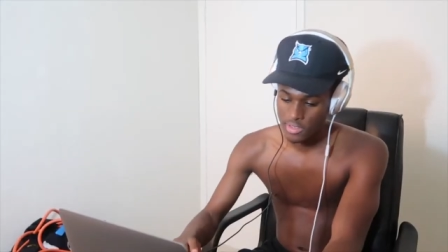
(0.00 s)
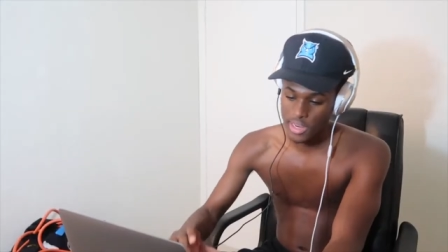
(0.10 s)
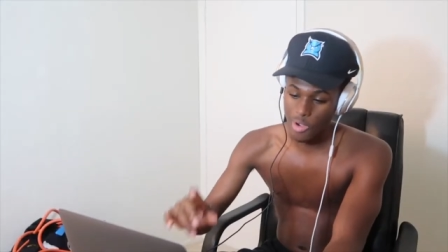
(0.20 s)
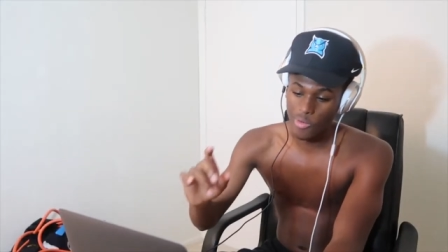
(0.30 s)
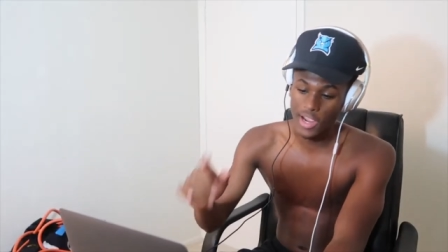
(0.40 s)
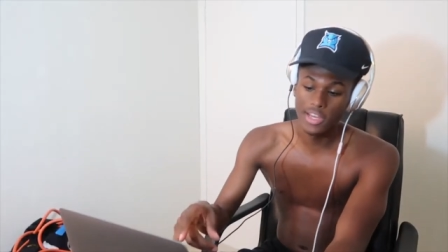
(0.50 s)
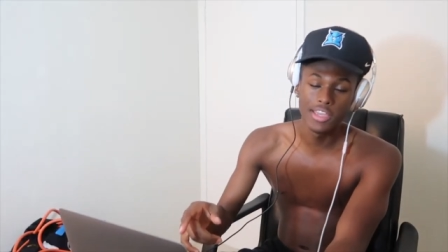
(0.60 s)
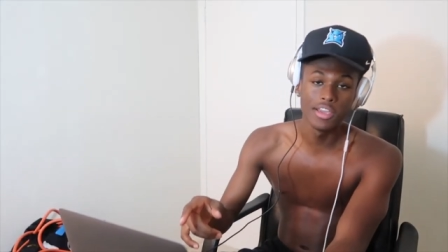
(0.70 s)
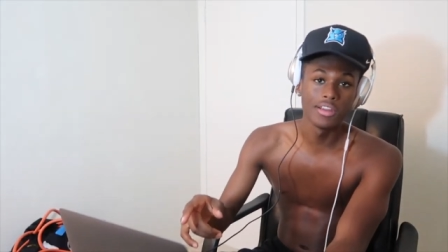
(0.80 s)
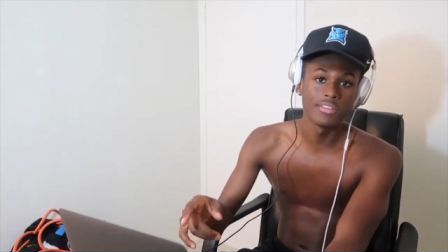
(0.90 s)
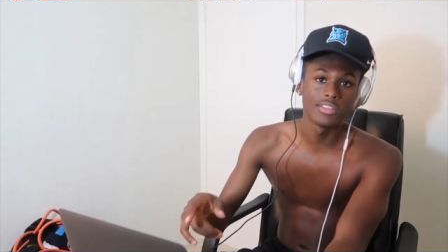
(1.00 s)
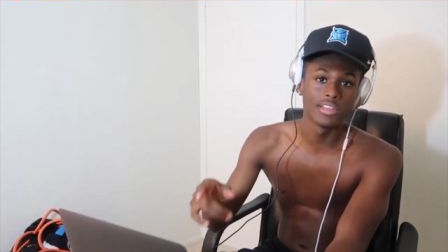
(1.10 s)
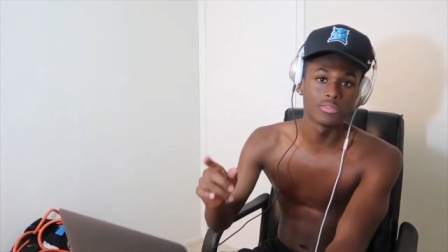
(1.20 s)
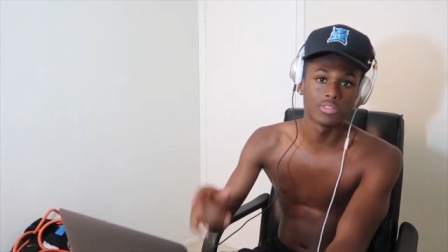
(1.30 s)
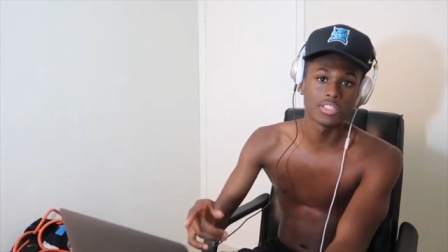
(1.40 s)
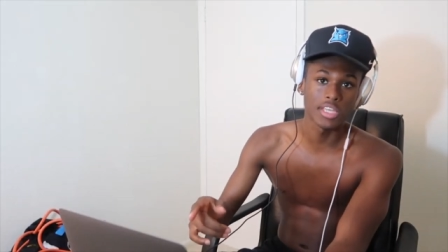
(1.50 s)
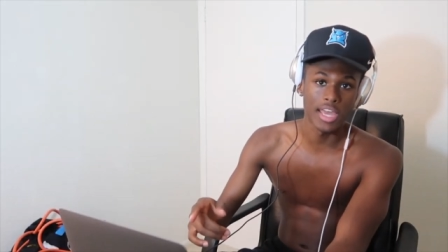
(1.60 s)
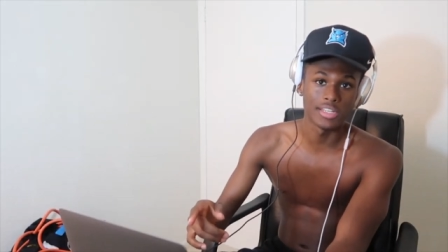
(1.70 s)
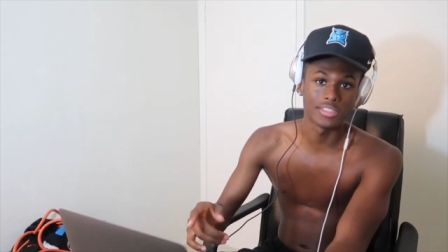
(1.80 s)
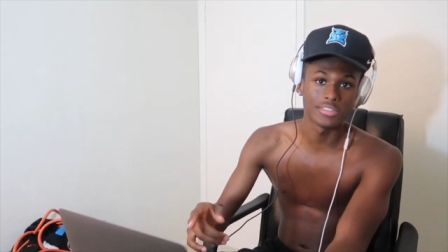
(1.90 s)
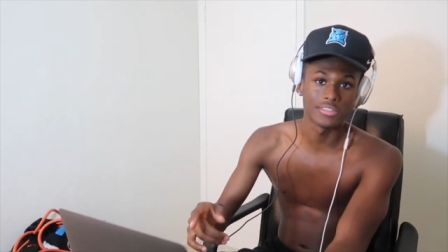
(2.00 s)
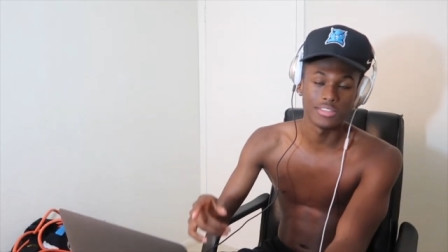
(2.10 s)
Now right here, this was sketched.